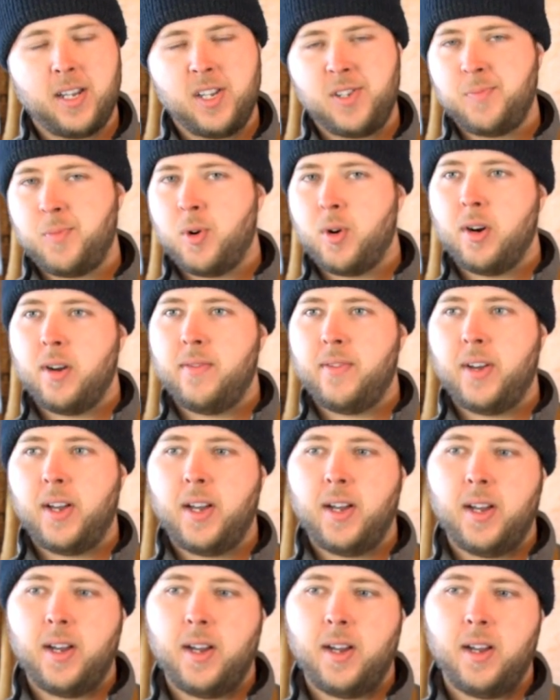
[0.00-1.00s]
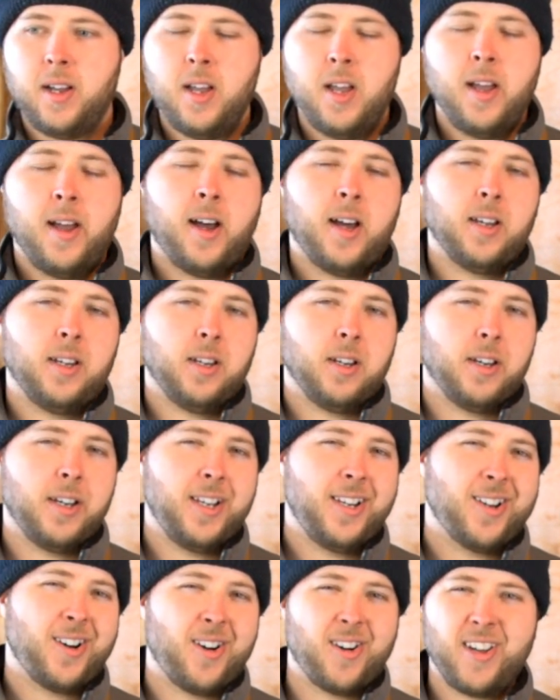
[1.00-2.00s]
is more of a
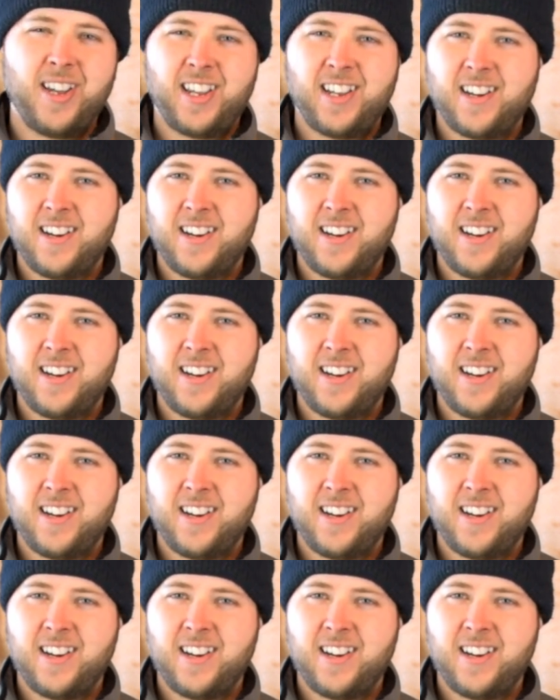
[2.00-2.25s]
light height